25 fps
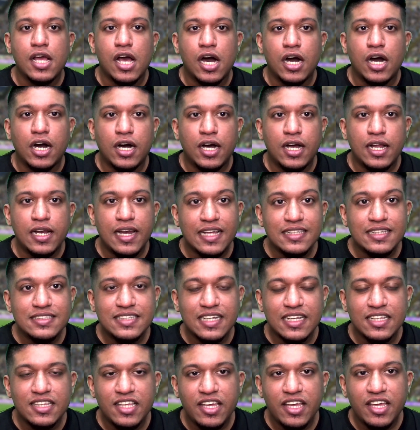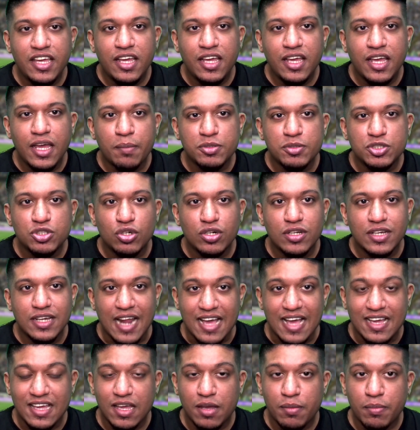Let's get the episode
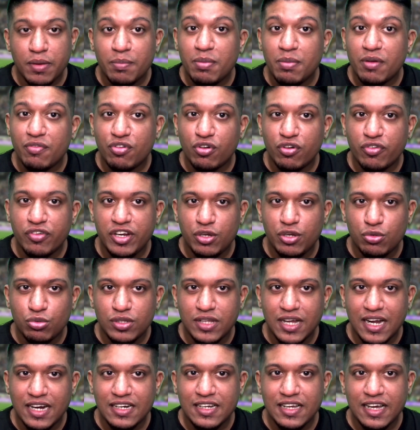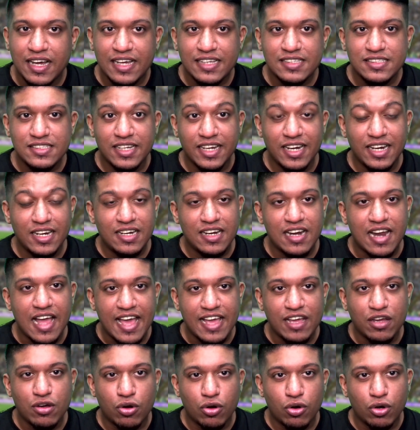cracking, but before we do that, guys, hit
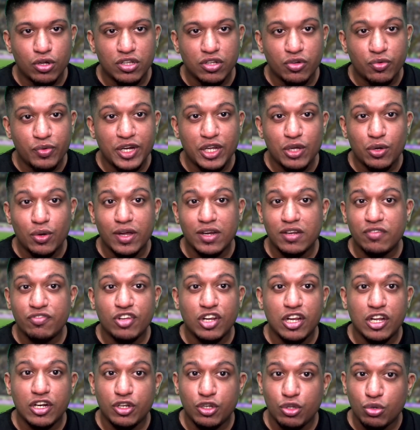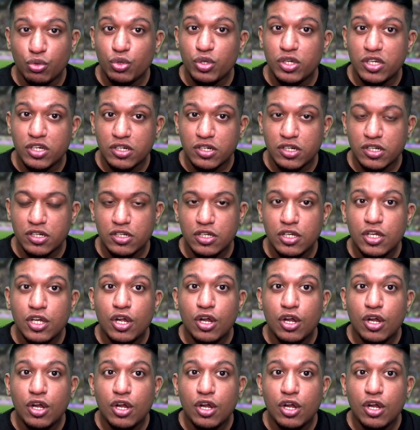like on the video, and if you're new here,